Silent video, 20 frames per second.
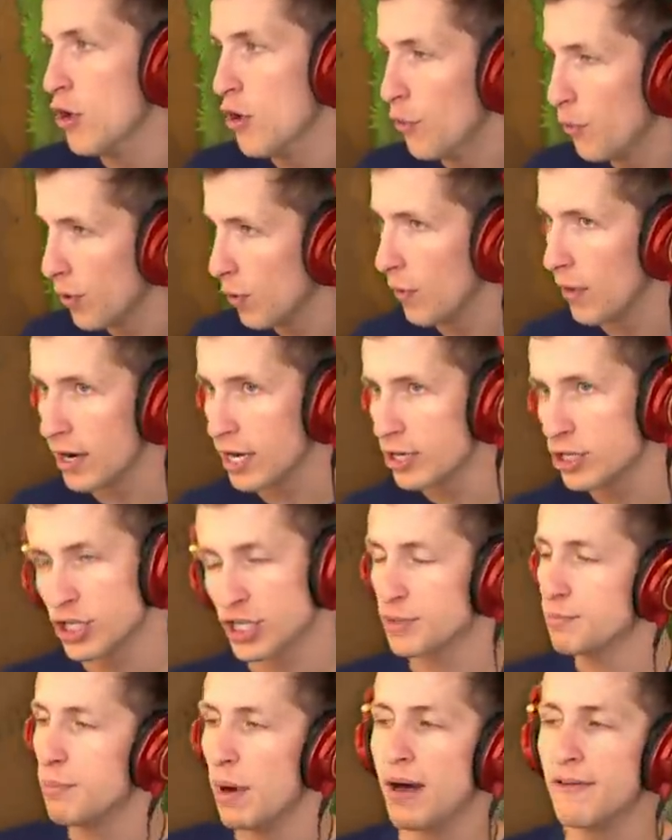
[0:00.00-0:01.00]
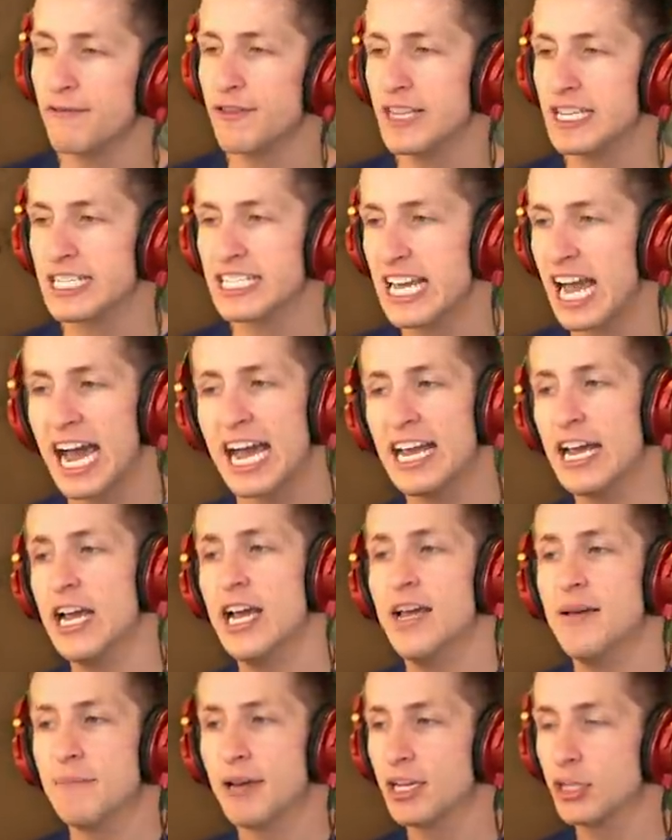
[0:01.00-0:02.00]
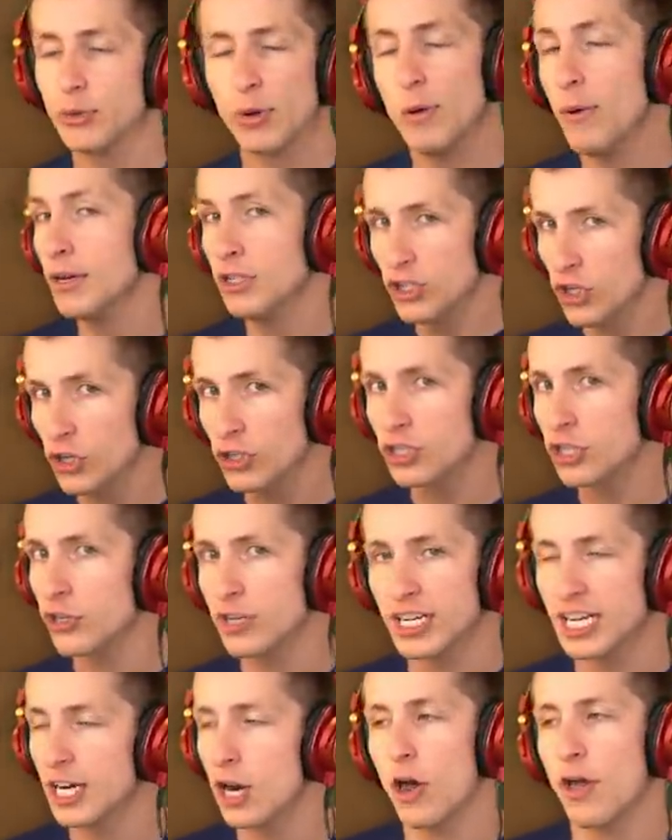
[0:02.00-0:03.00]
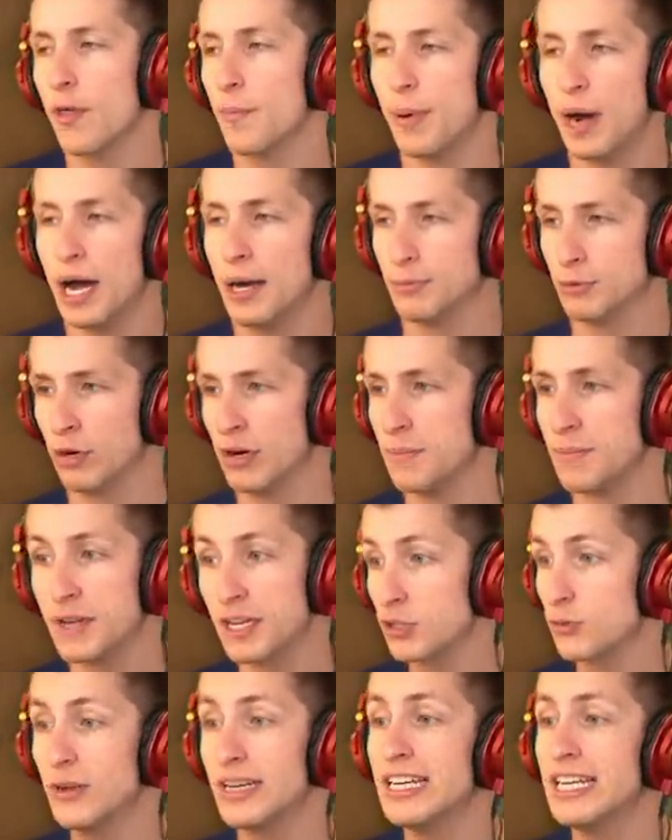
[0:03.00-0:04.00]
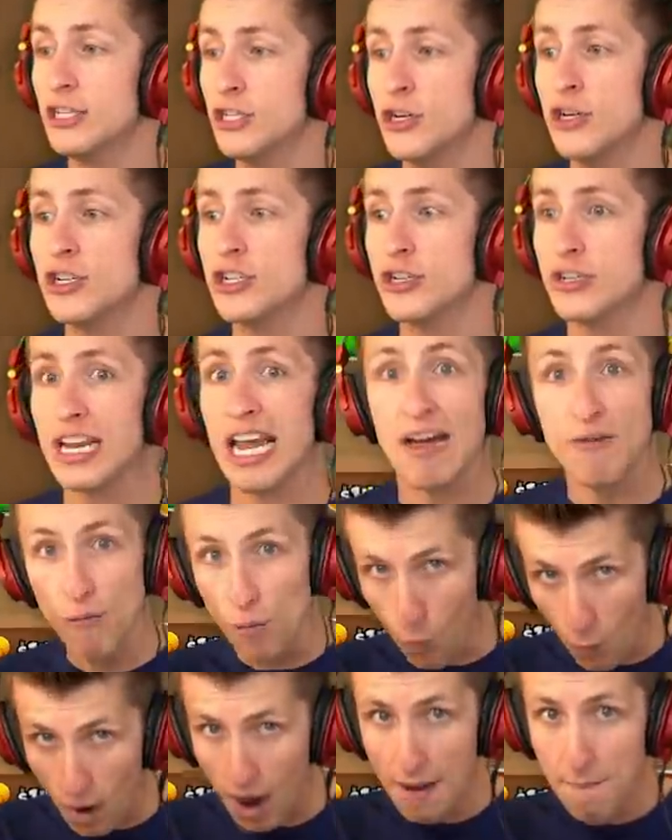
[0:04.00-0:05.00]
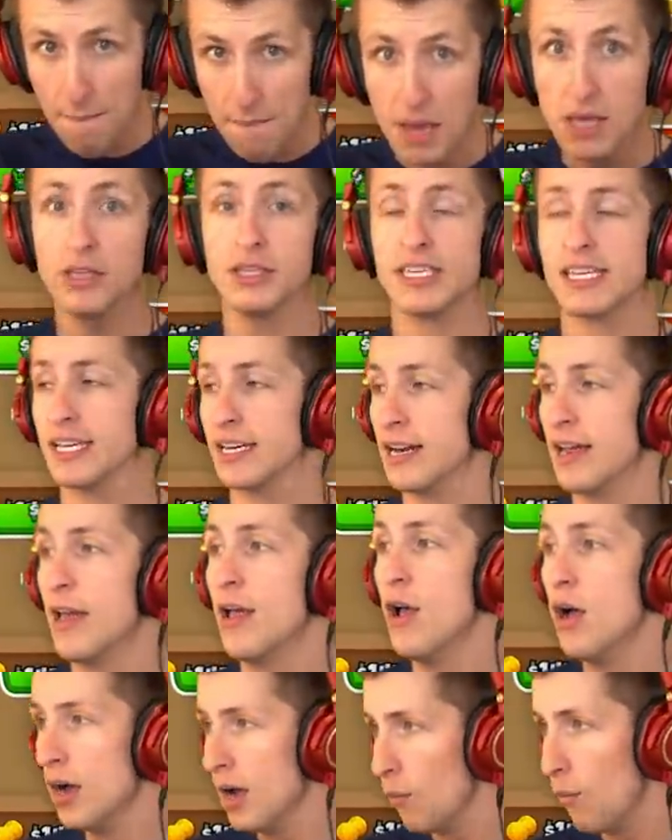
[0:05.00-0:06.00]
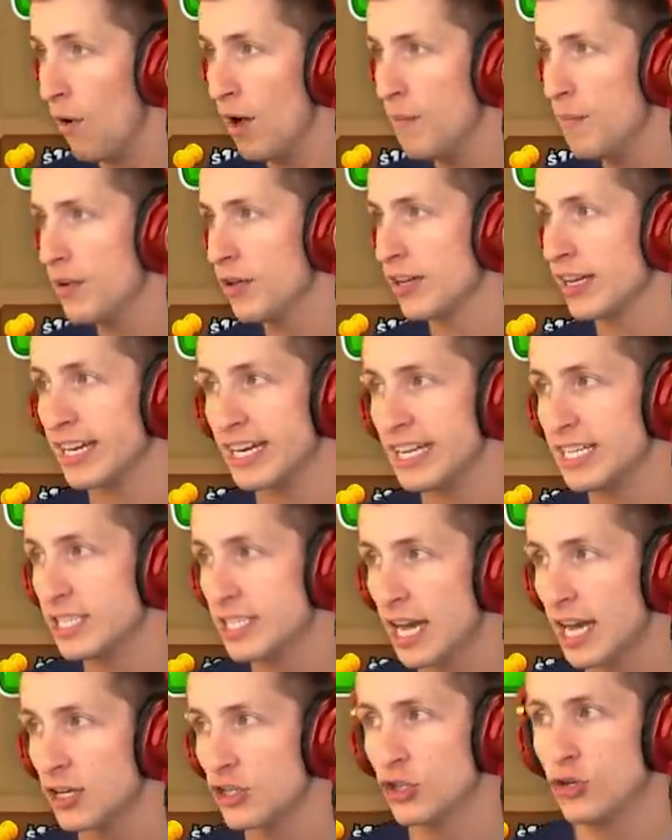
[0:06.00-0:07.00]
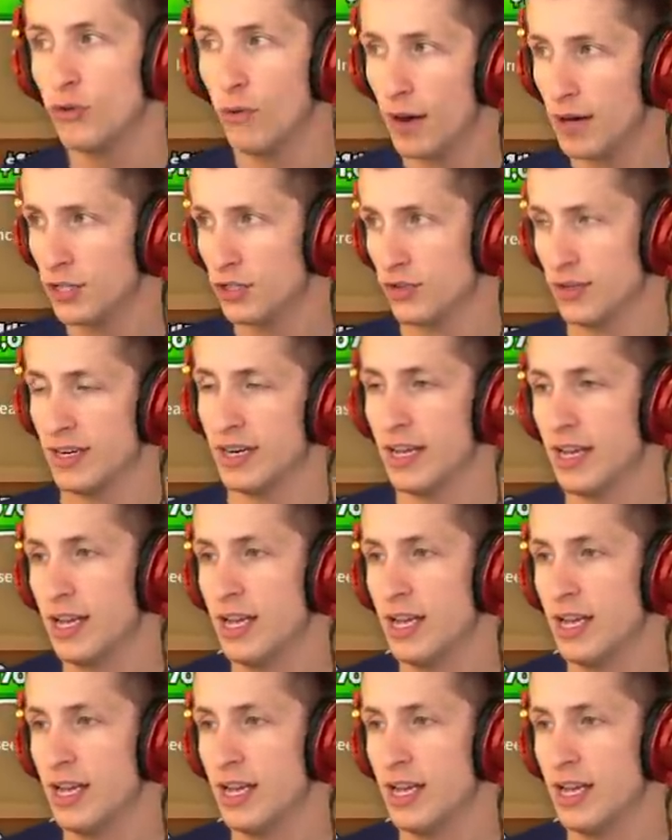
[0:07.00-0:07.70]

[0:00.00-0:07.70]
We want to just buff this guy because we want Churchill to get all the pops, right? Because we need Churchill to have 1 million. 1 million. He's got 200.